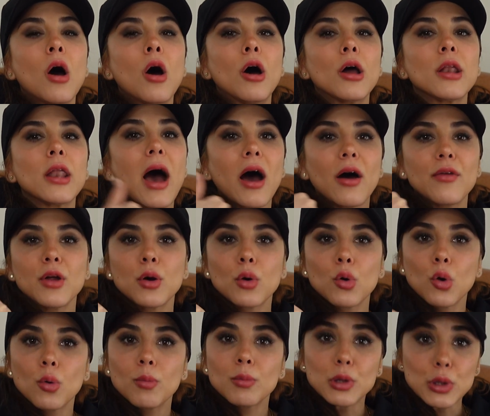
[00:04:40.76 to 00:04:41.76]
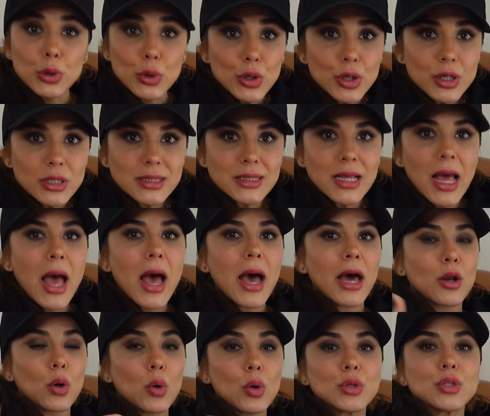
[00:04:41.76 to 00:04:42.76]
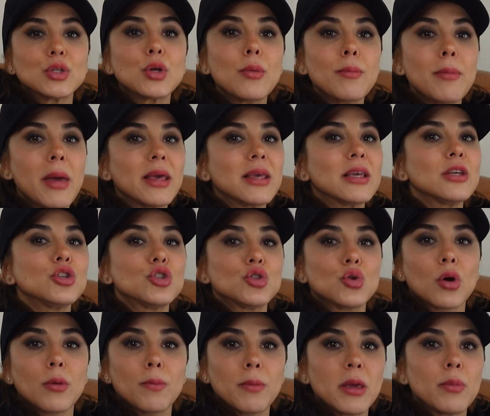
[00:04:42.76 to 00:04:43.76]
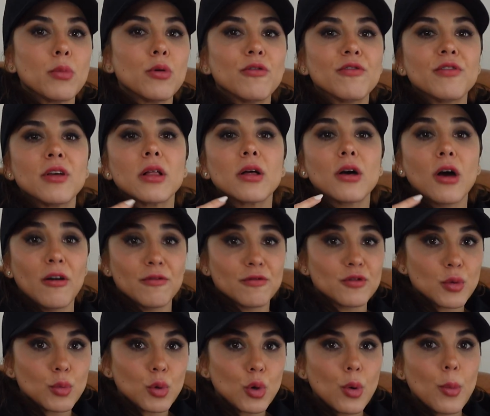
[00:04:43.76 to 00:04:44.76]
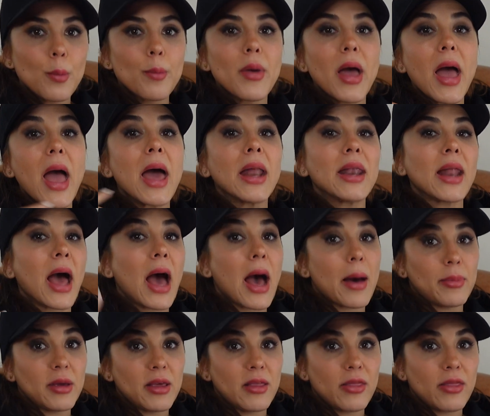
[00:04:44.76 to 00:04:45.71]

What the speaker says: on how the room looks and also making sure people feel comfortable and happy